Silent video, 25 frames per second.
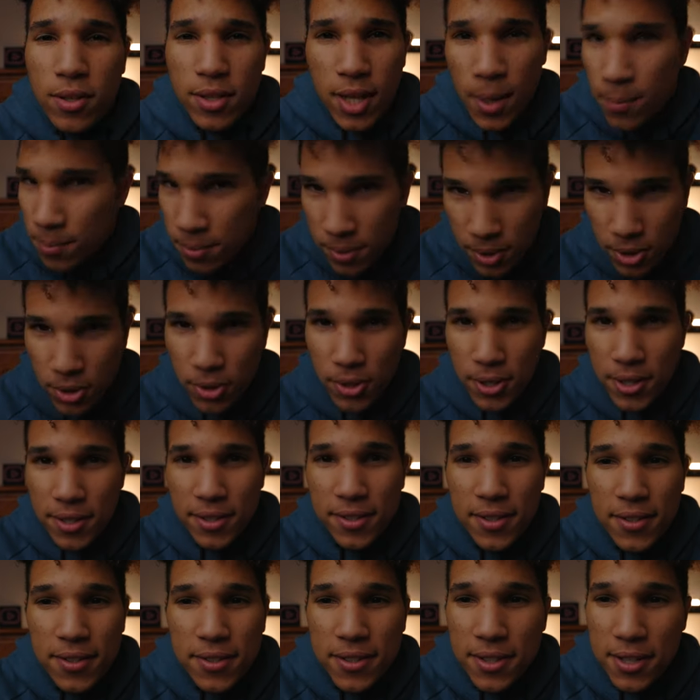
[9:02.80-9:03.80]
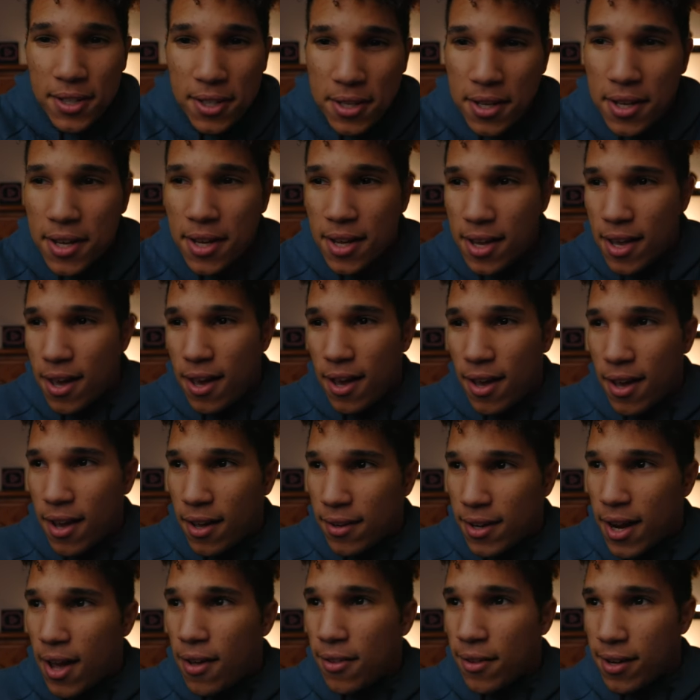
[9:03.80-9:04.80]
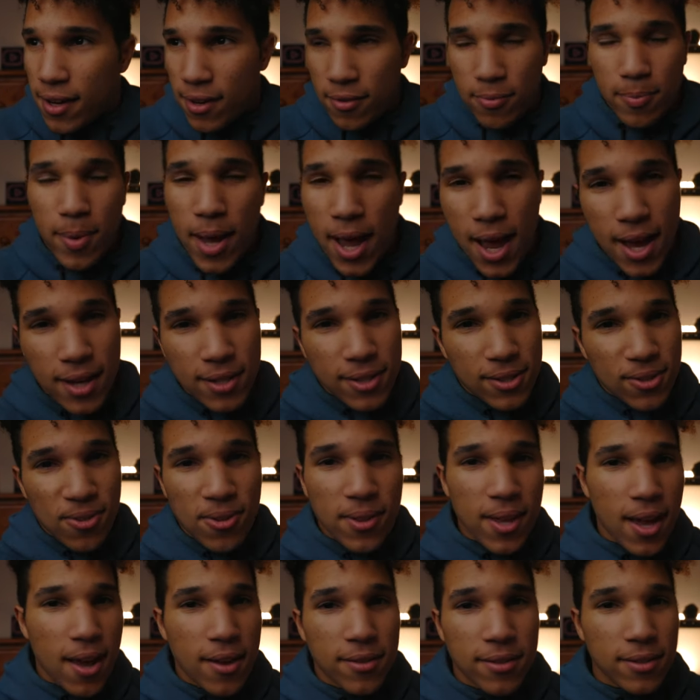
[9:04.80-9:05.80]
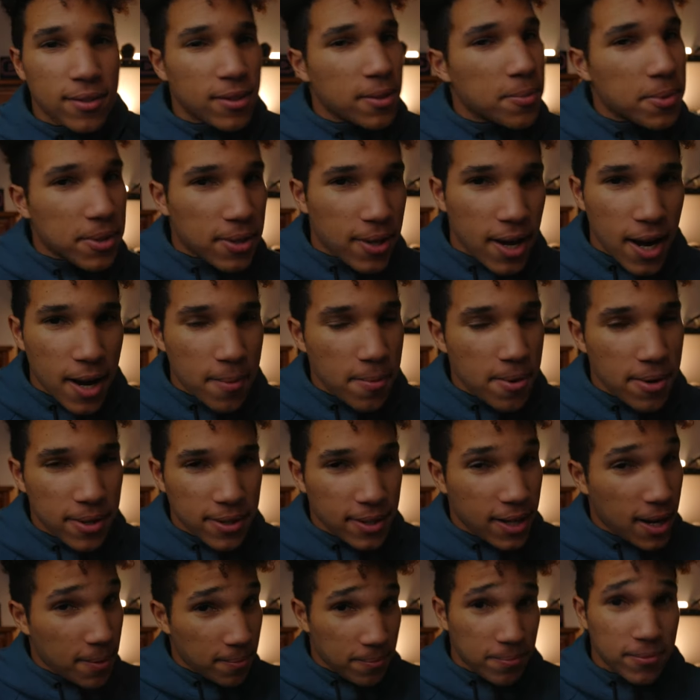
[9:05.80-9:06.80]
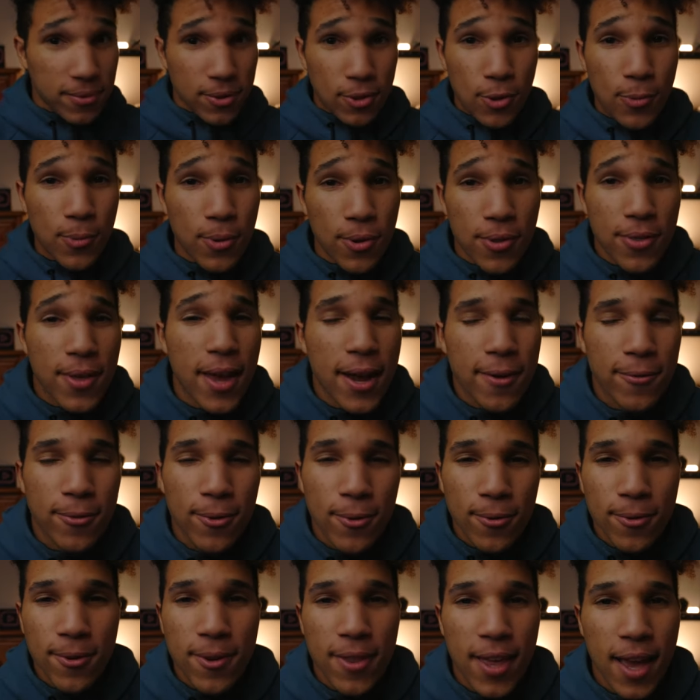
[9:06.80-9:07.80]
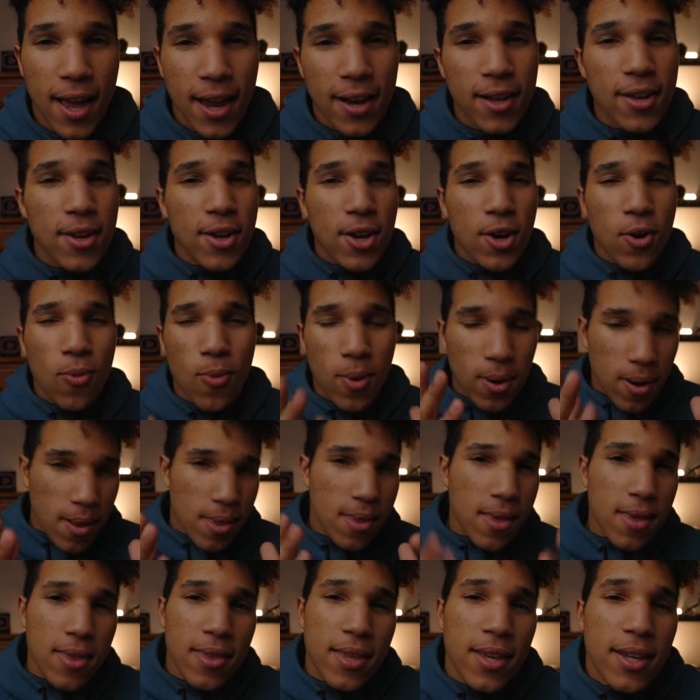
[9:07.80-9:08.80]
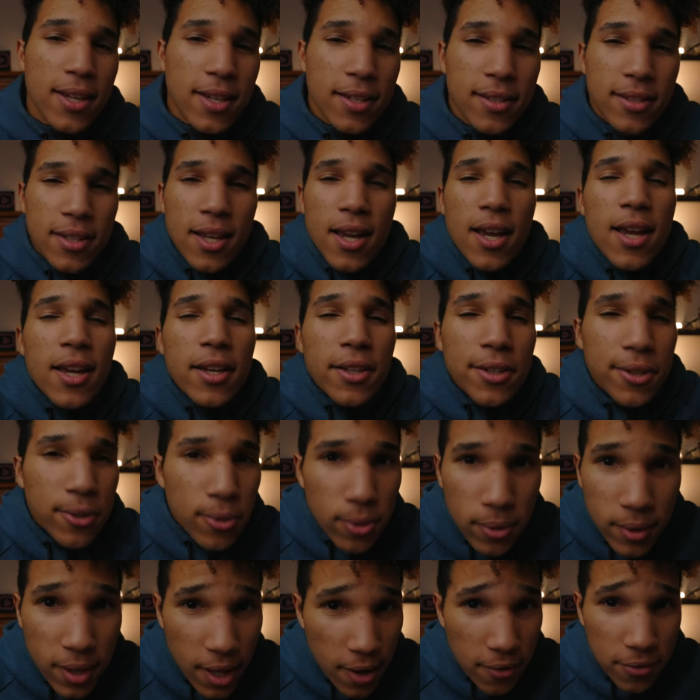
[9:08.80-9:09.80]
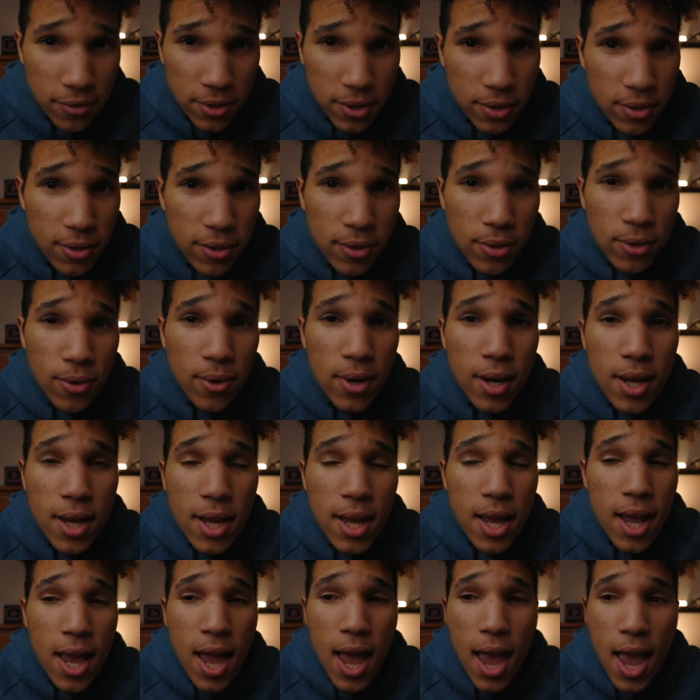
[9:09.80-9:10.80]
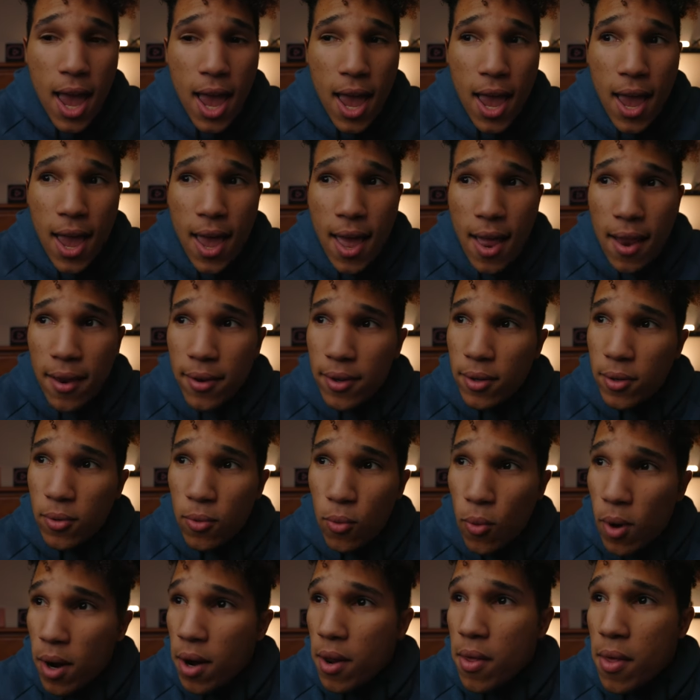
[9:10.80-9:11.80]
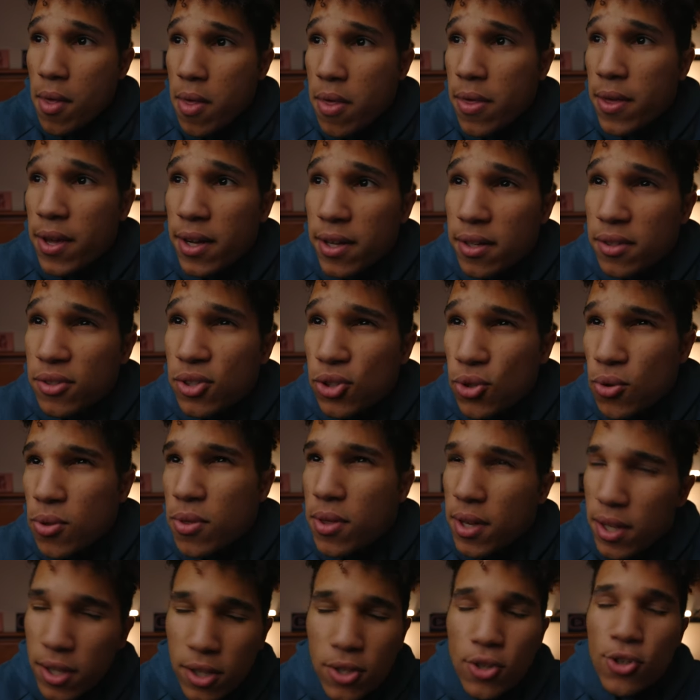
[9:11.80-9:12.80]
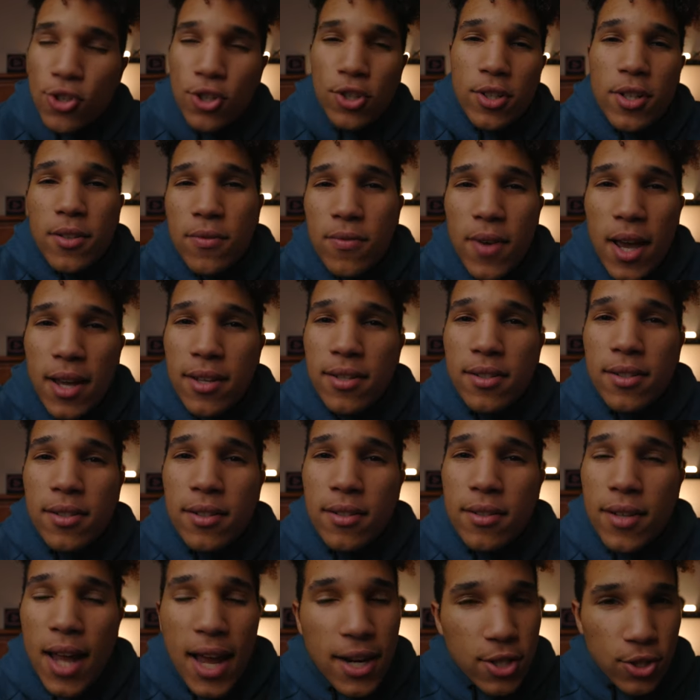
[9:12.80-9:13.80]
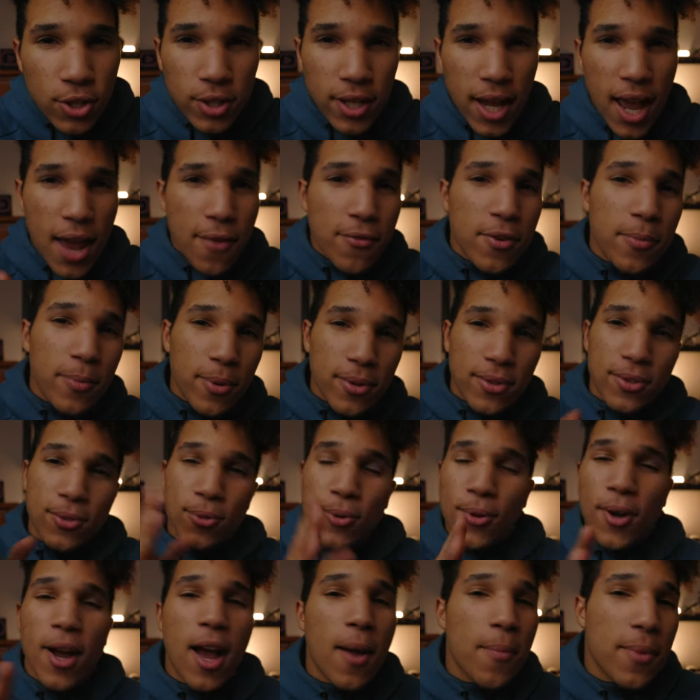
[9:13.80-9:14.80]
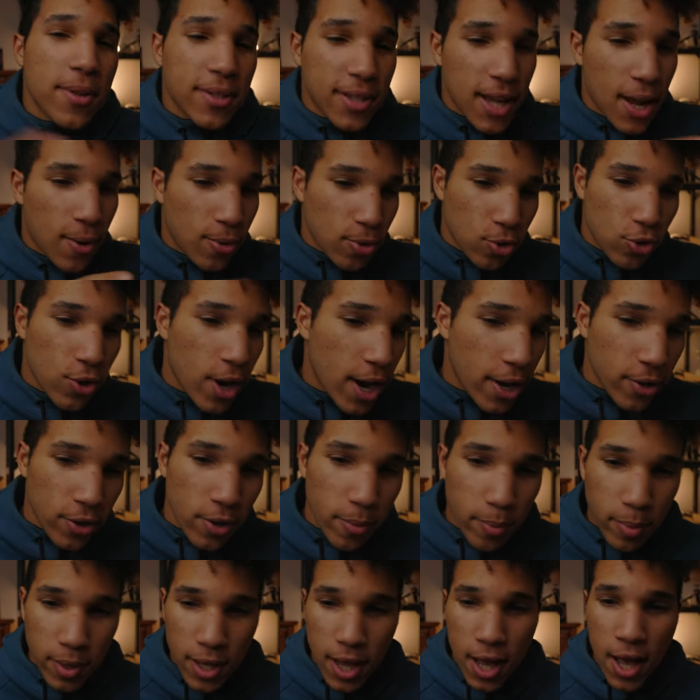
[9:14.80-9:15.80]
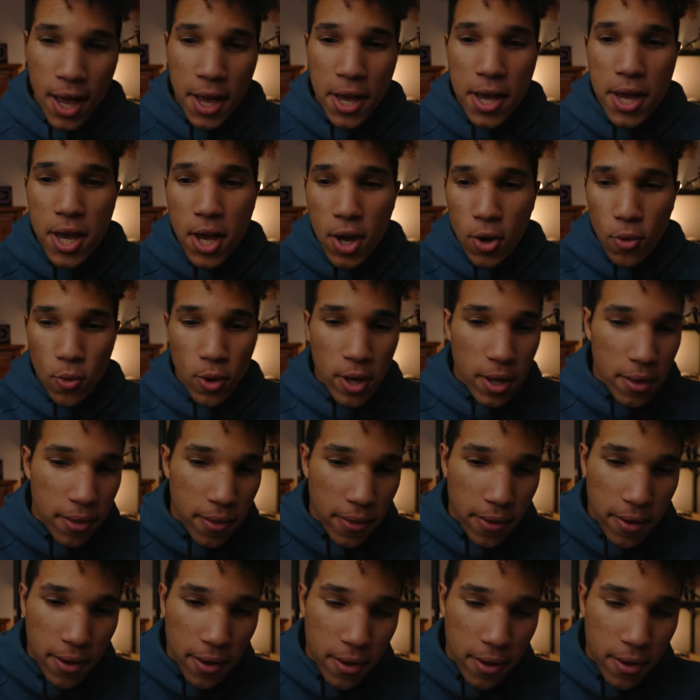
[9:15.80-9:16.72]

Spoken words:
is. I'm curious to see, now that I've passed 2,000 subscribers, and I'm super thankful for that, what are the things you love to do and what are the things you think you should invest in? Actually, every person who comments, I will try to reply with